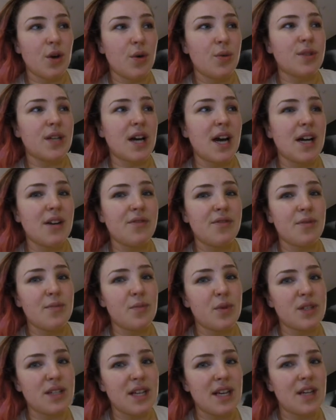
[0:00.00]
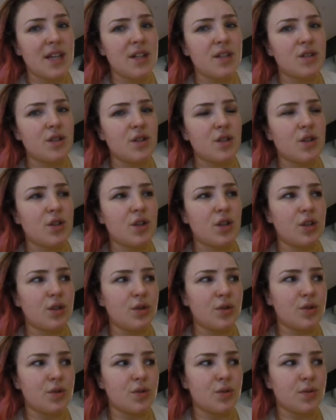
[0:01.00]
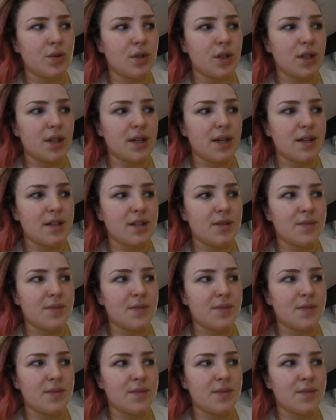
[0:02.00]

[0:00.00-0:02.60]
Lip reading: tight from Monday's glute workout,